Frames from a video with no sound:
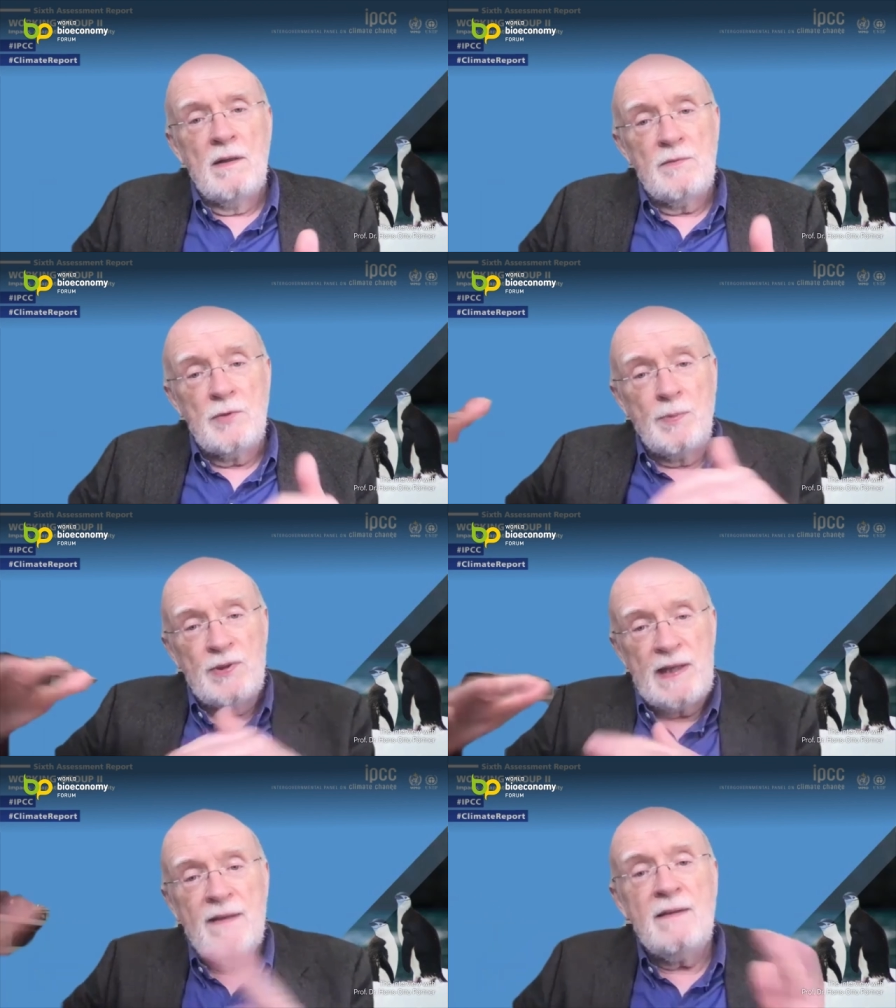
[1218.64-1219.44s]
to
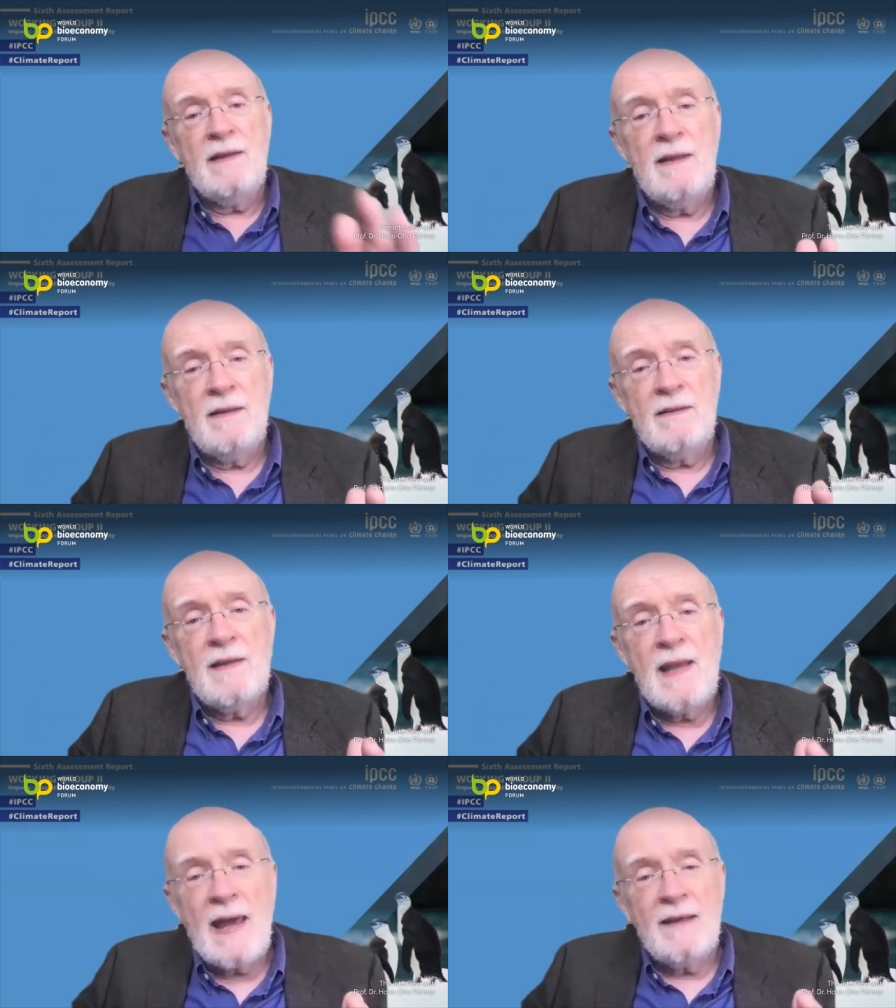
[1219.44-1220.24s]
protect the, the
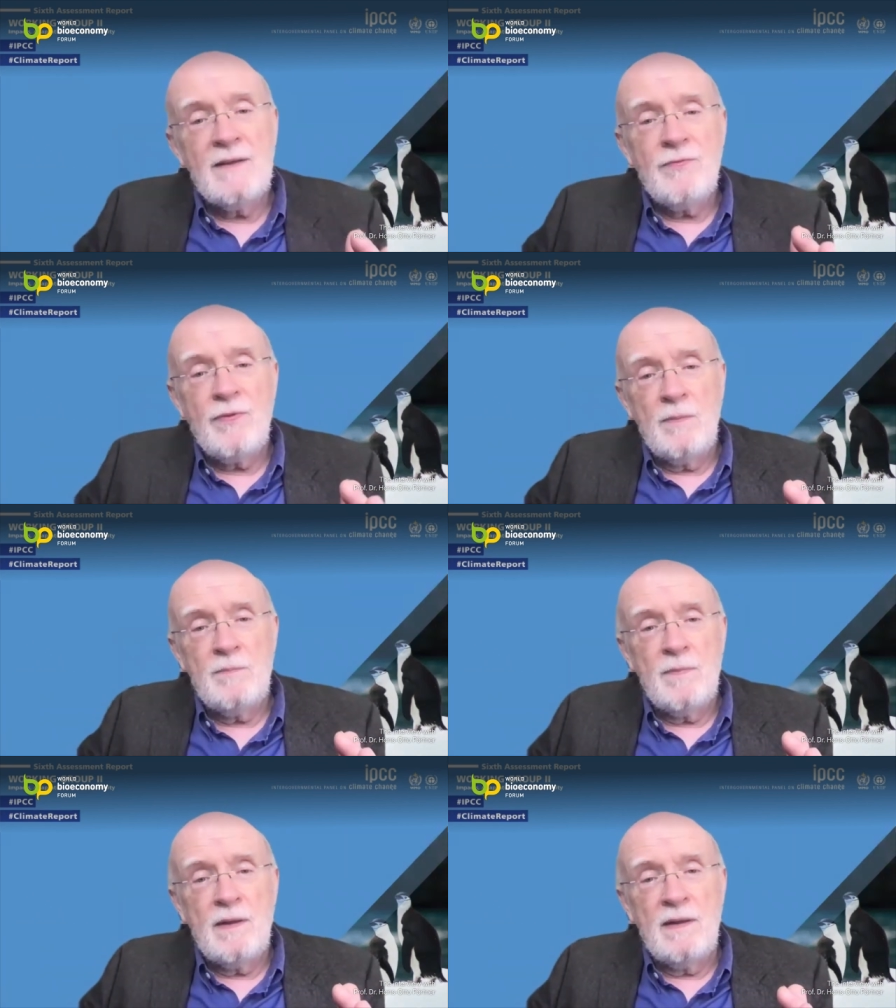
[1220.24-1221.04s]
land
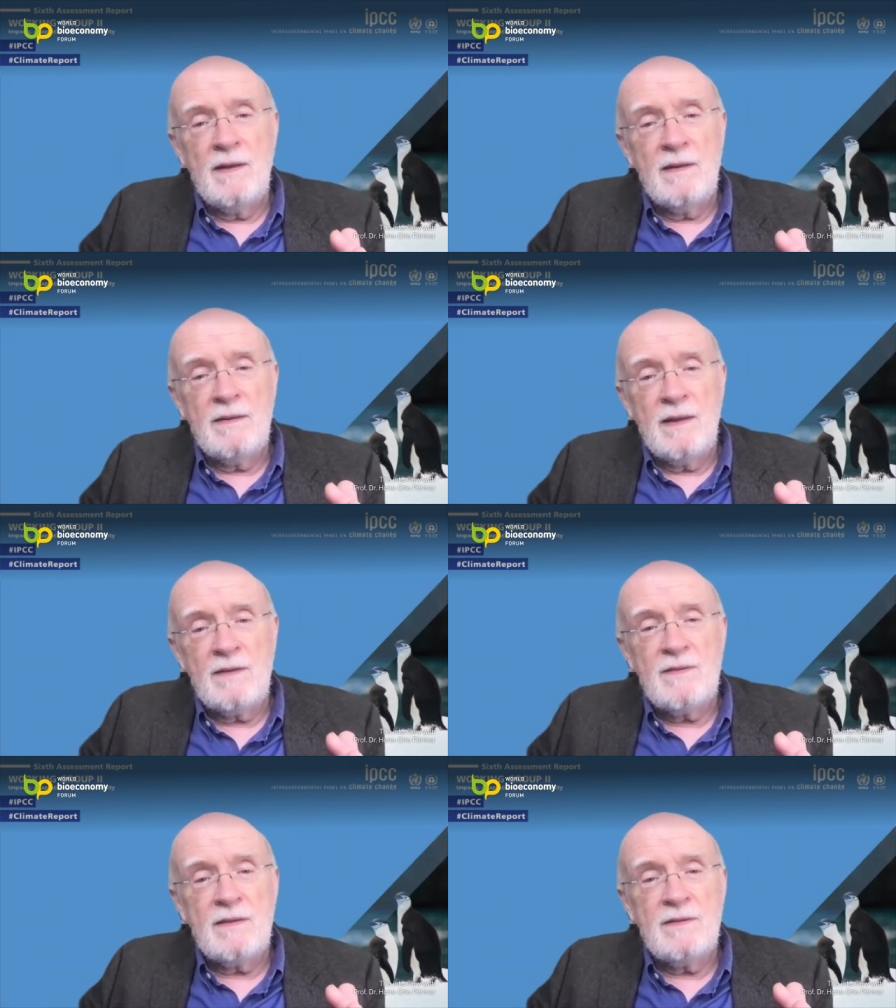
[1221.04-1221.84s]
from uh,
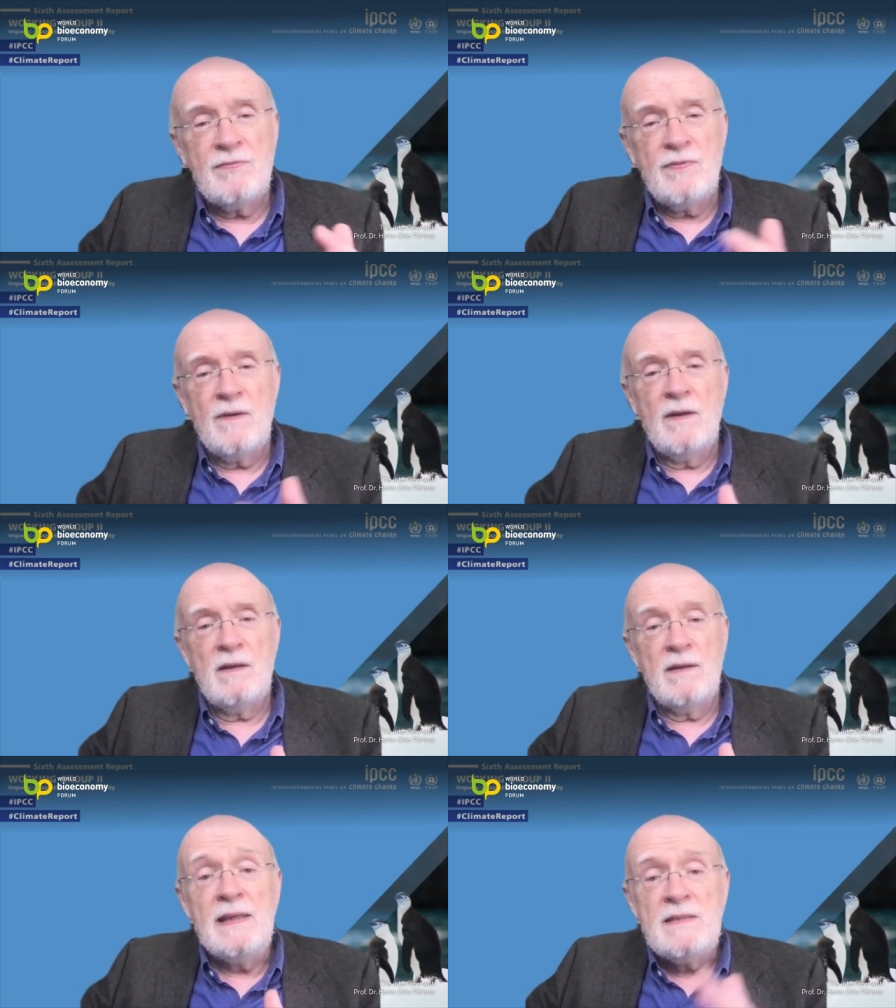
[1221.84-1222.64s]
excessive
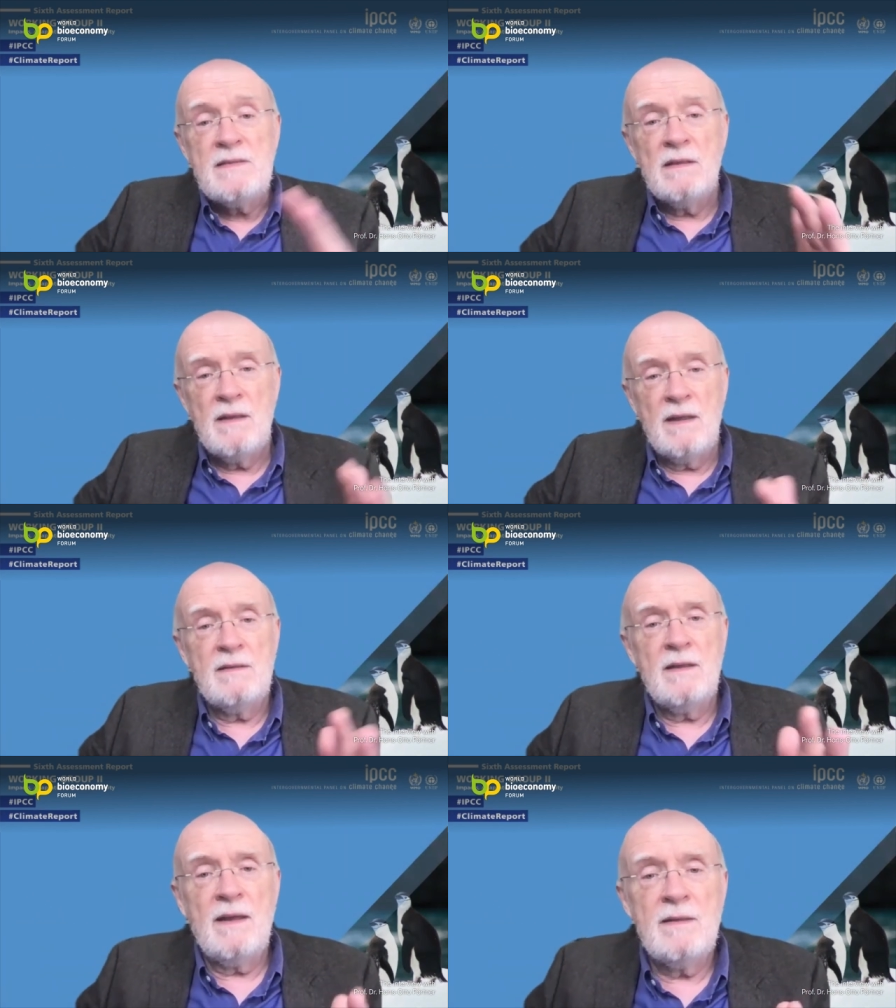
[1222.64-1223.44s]
uh, heat
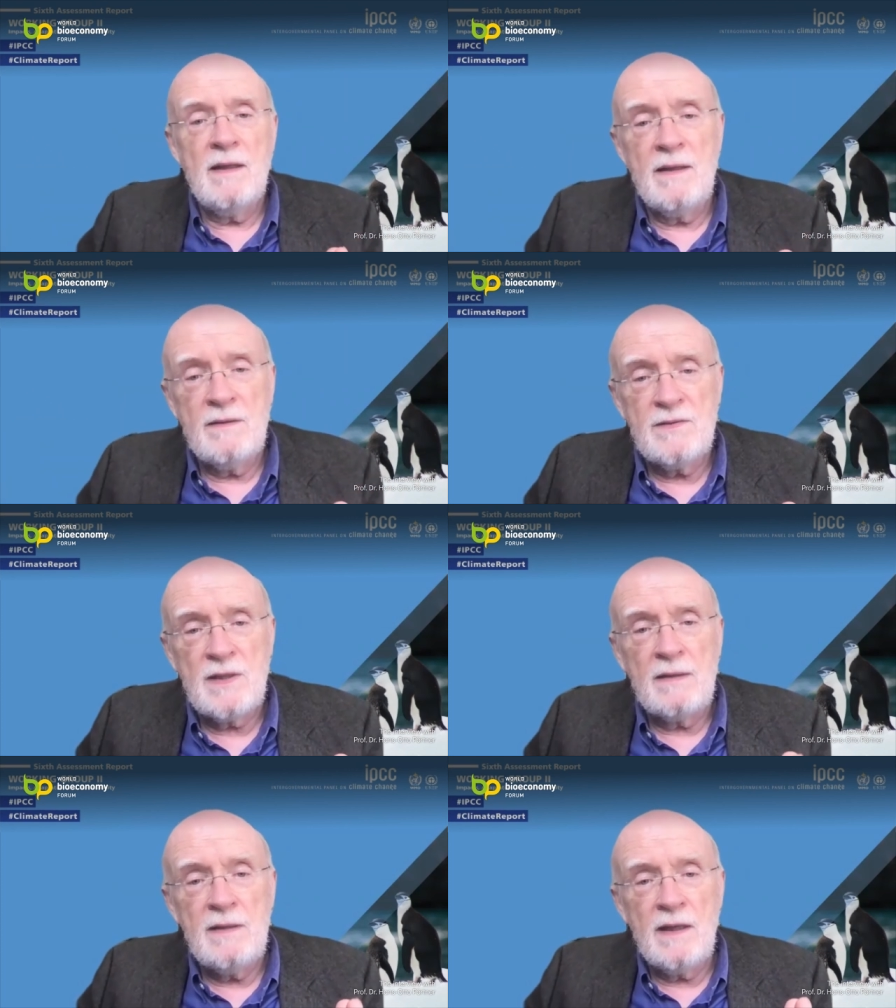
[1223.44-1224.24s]
and, and, and
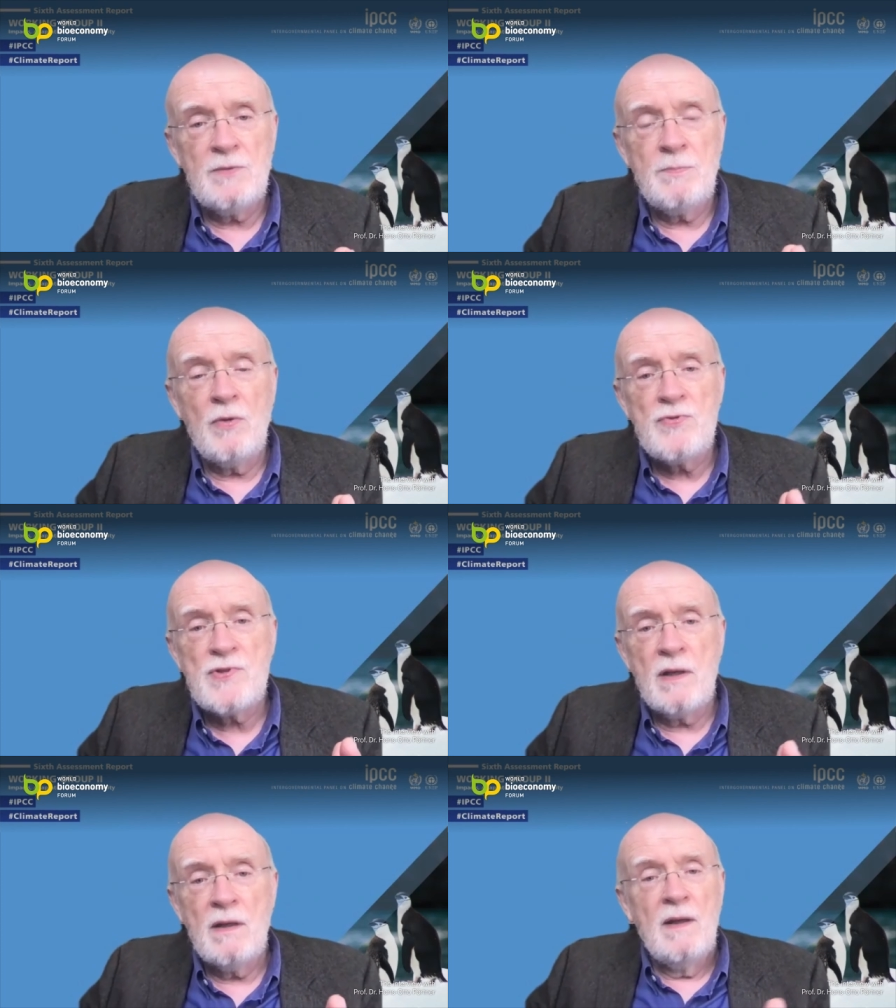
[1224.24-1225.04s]
sun
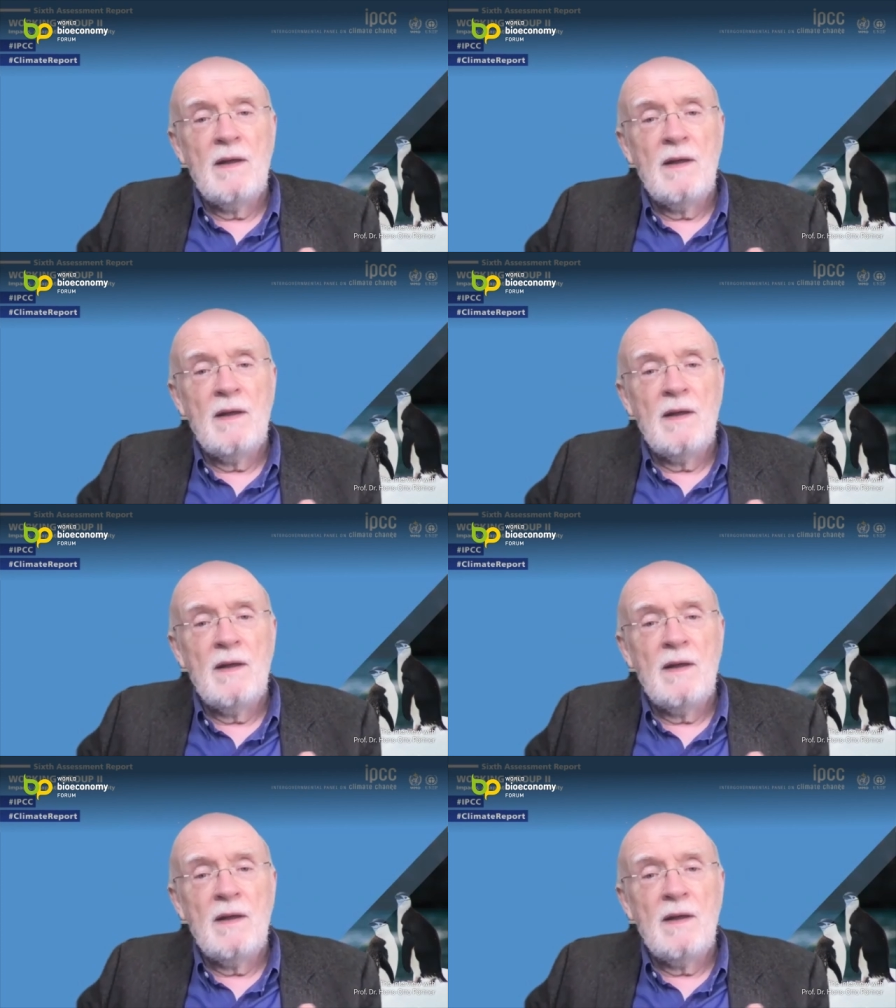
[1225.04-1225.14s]
exposure,